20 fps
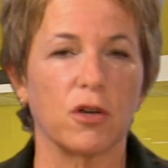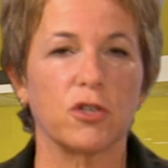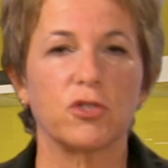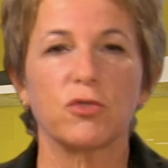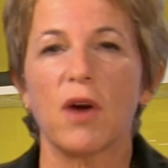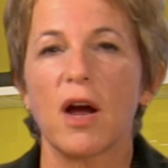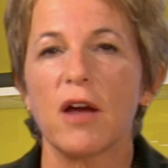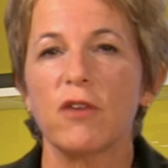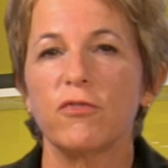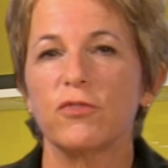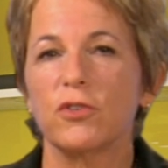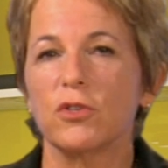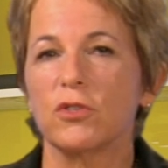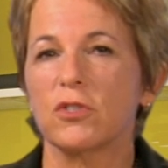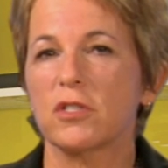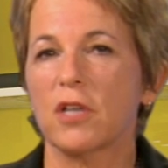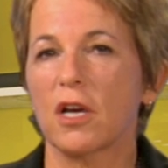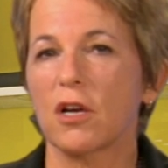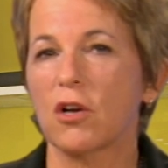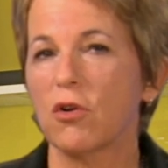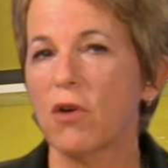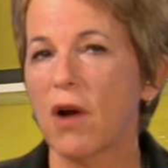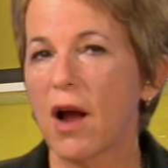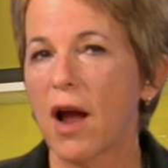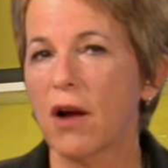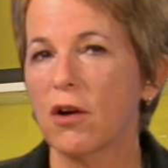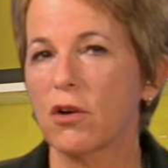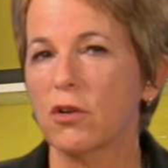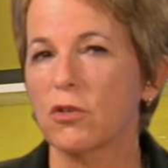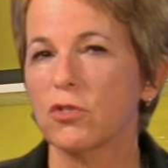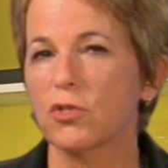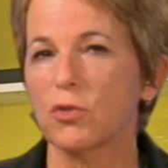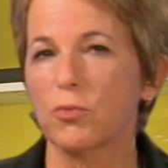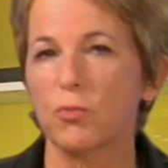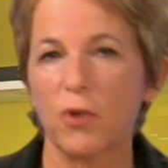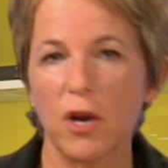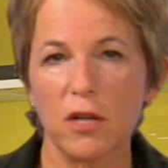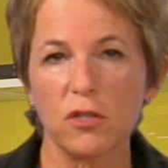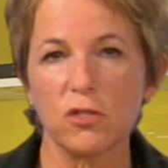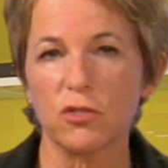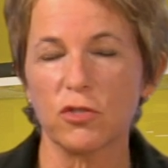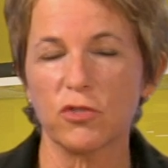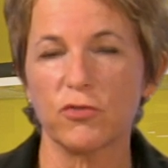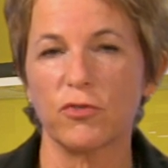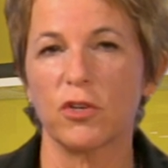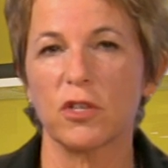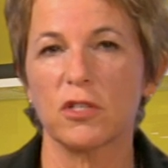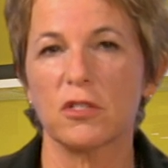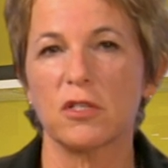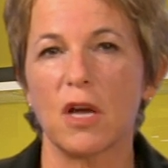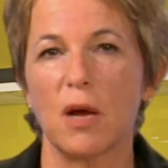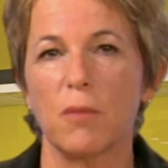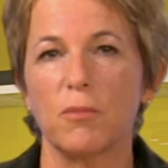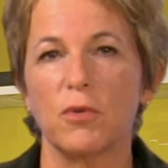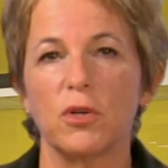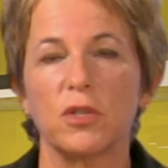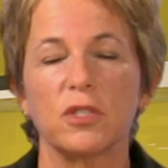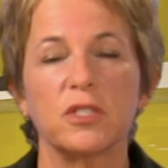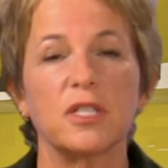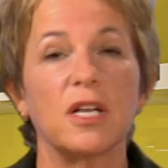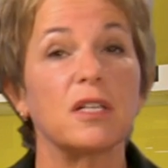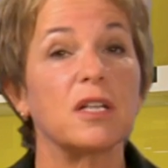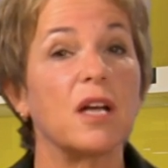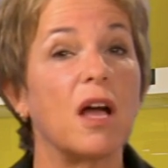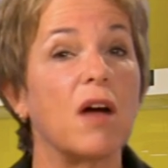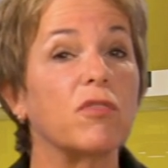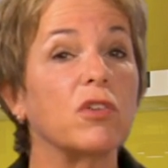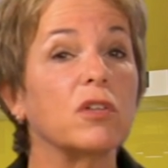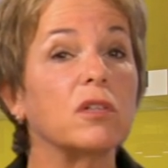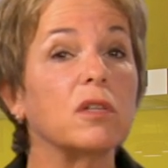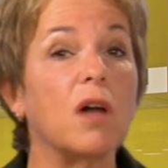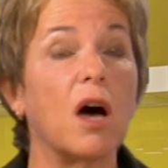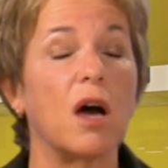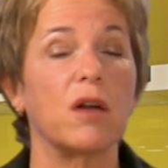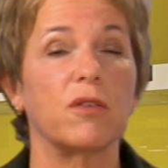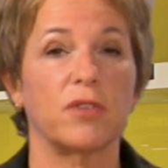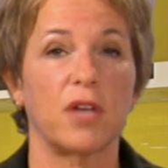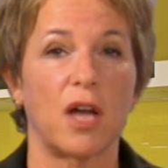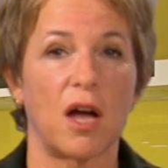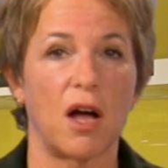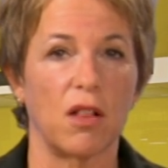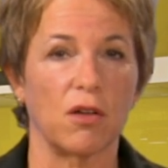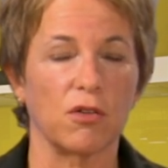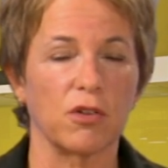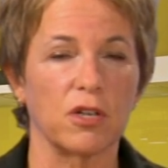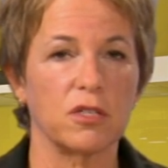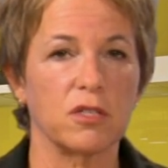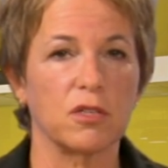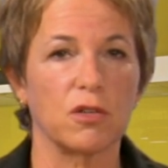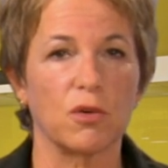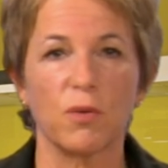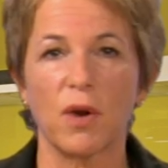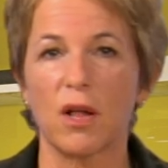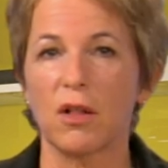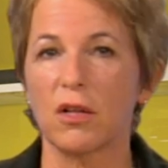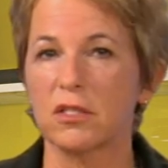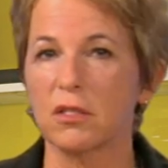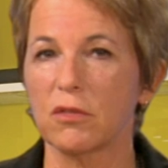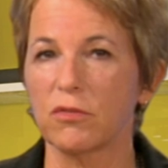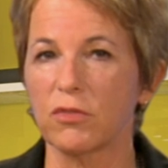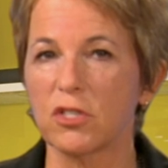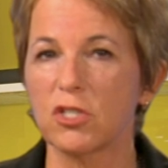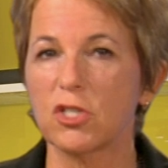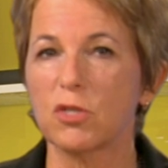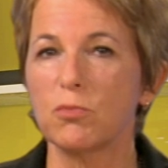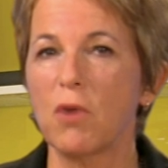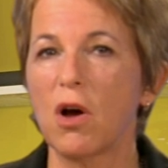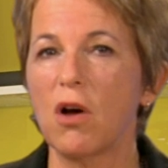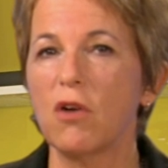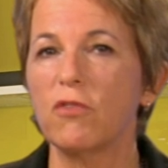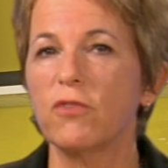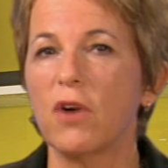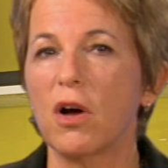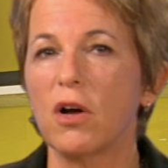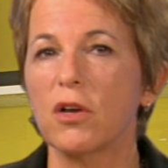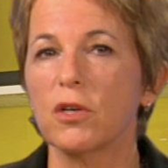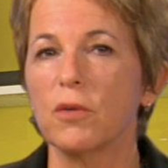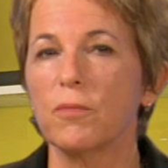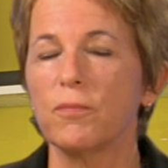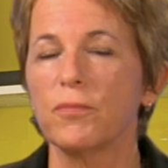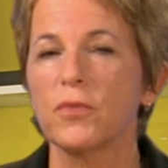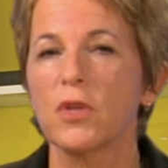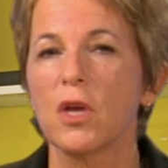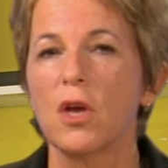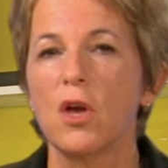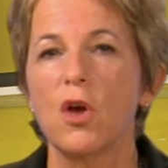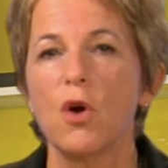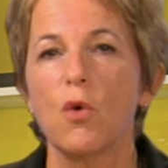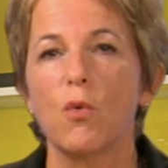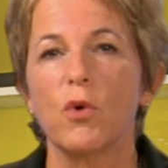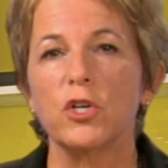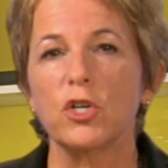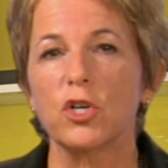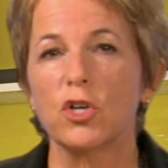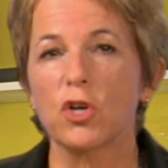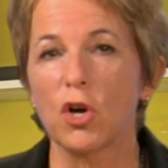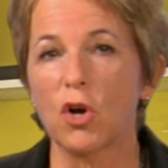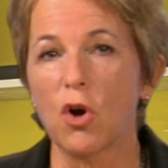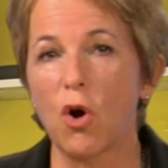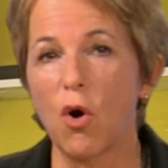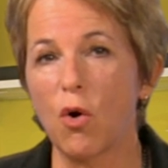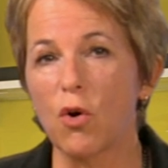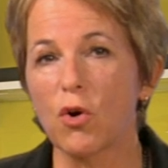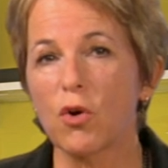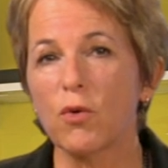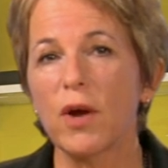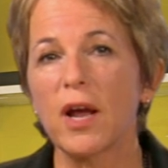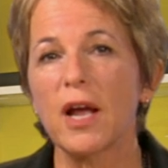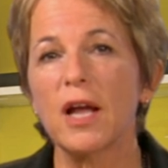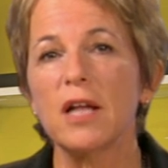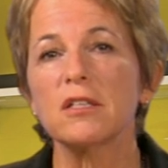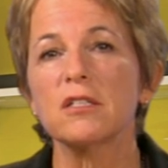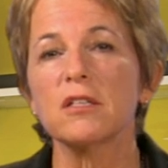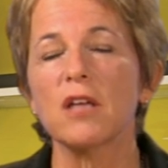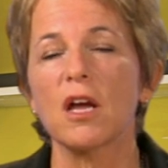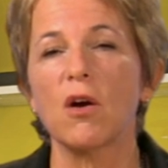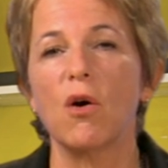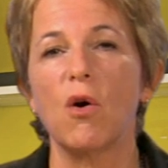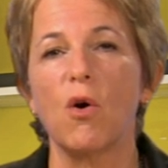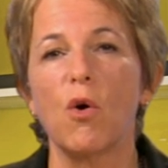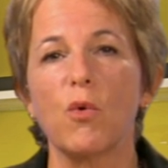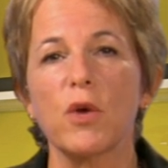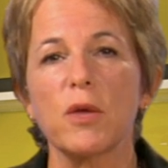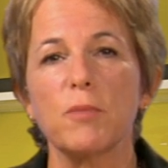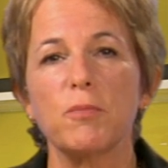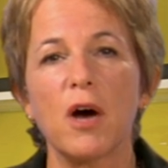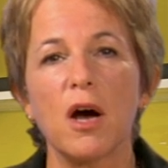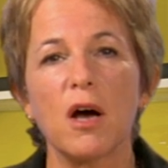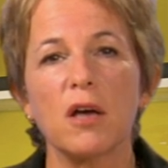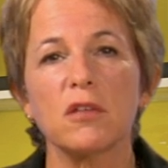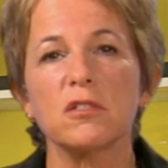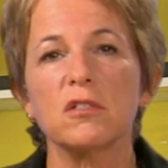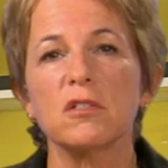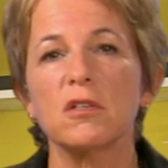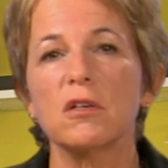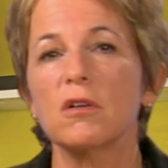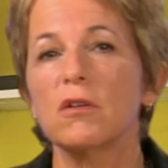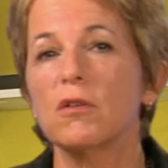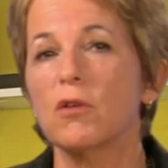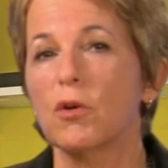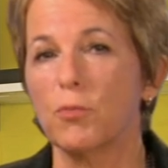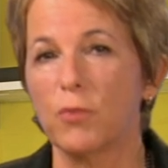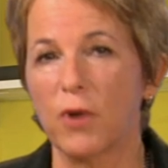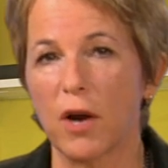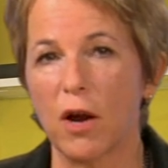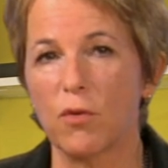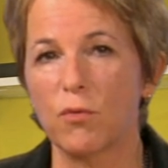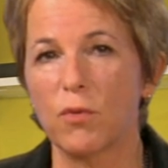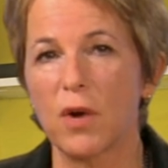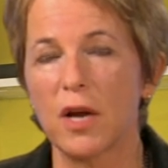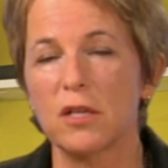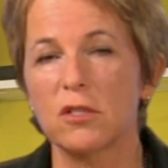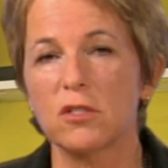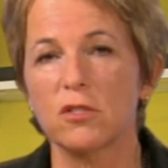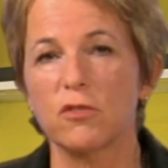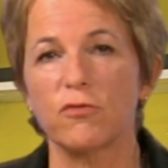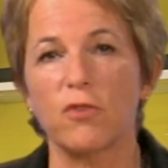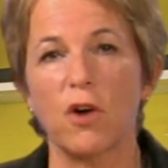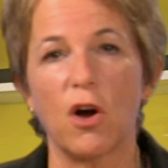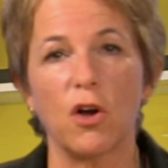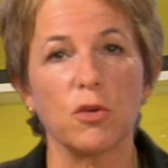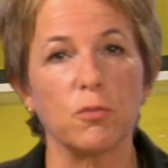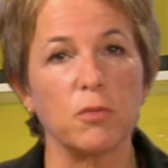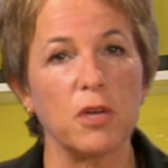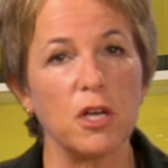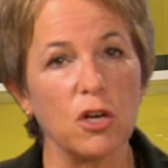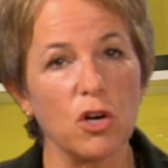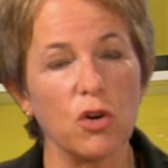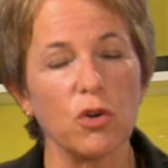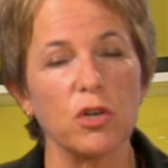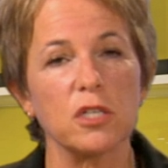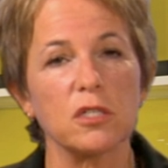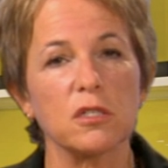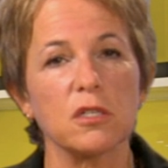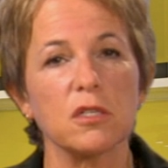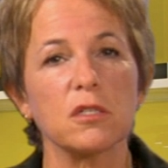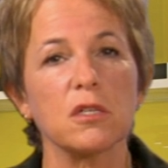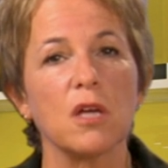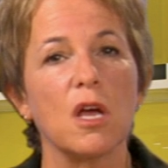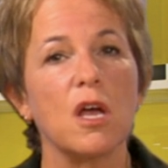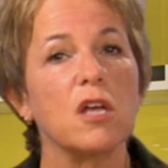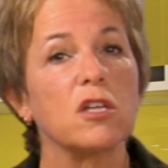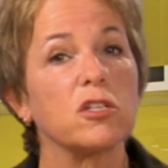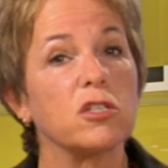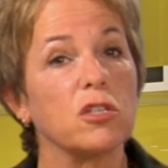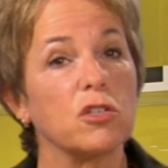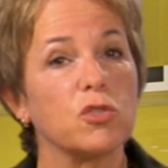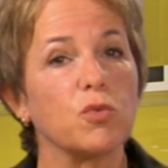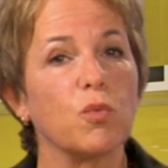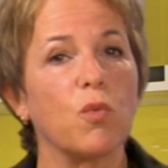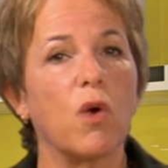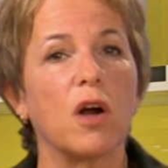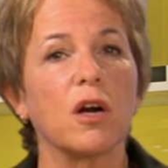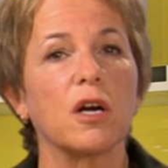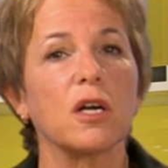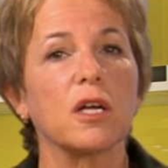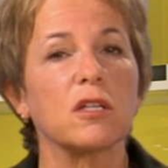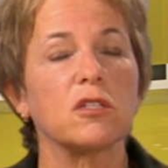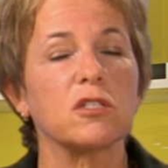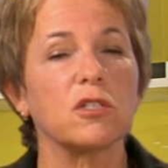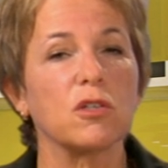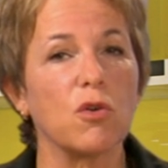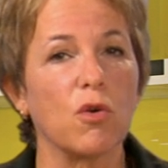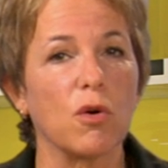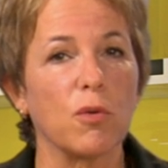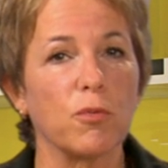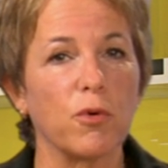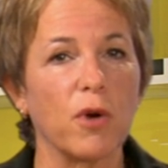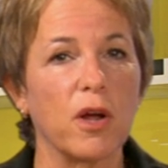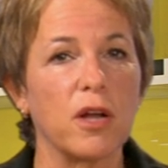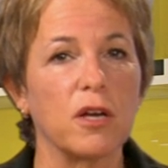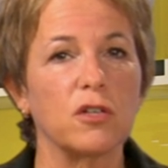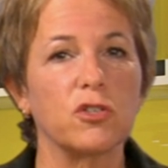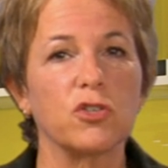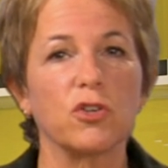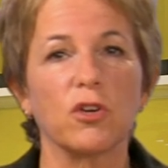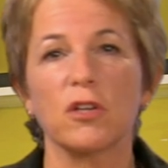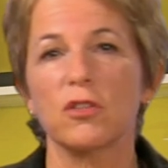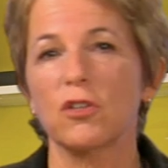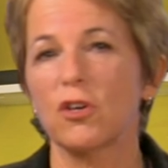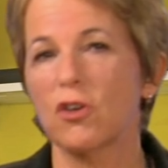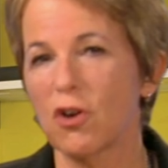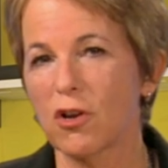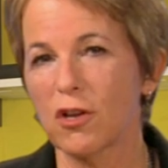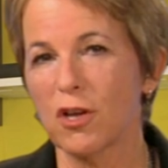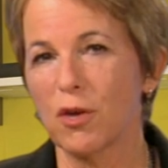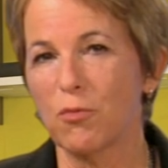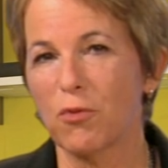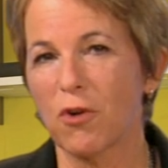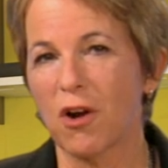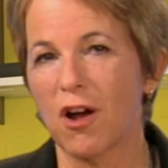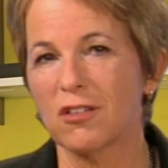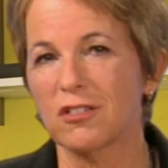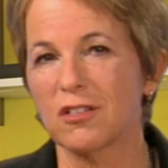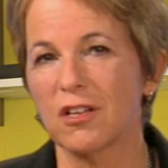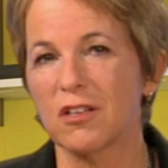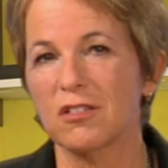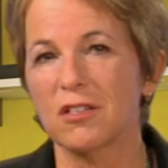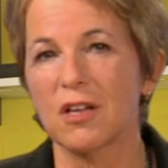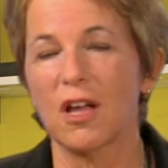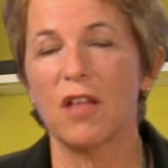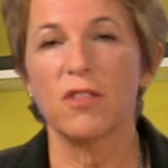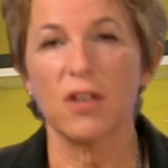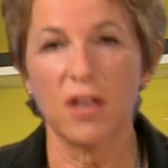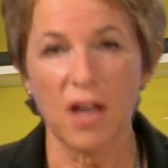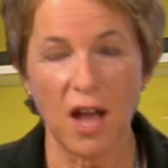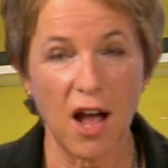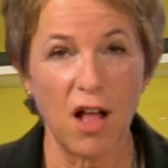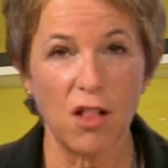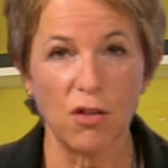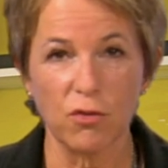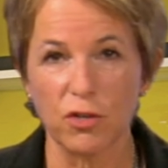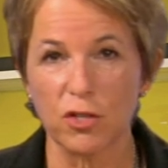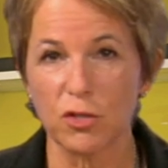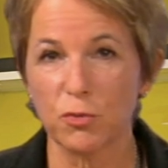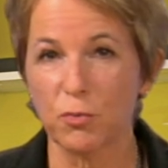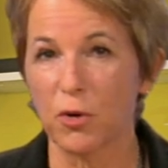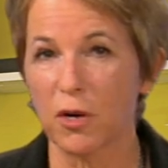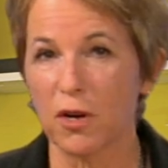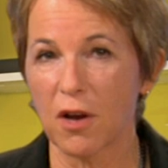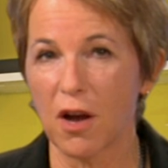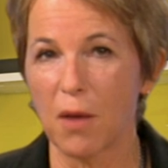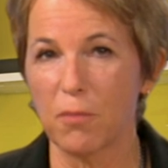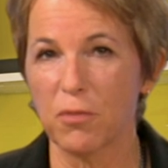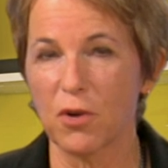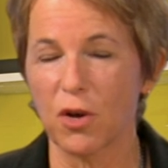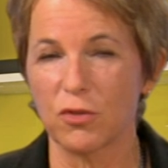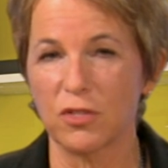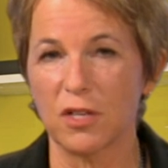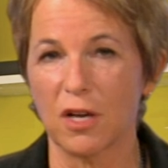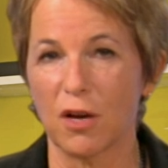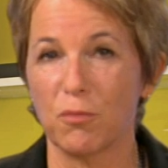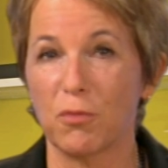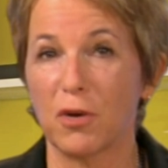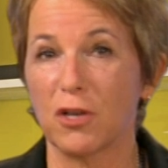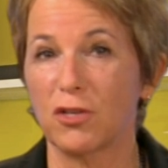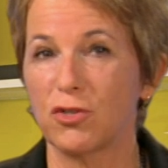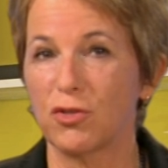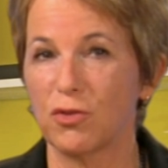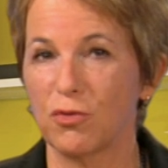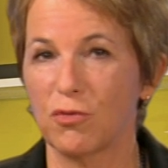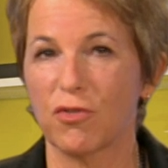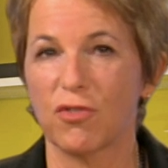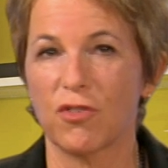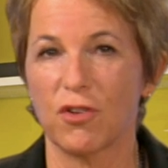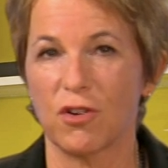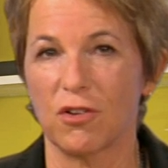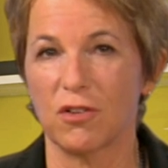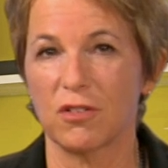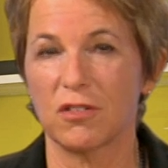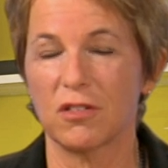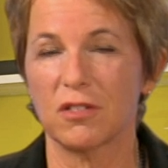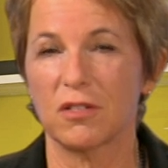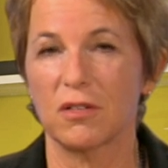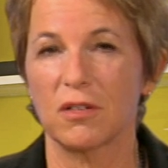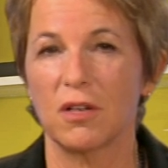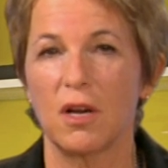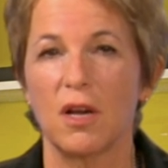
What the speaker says: dry foods like crackers or pretzels, for example, tend to have a lot of calories in a relatively small volume. When you cook whole grains like whole wheat pasta or brown rice, the volume increases since water gets incorporated during the cooking process and the calories per cup go down by 2/3.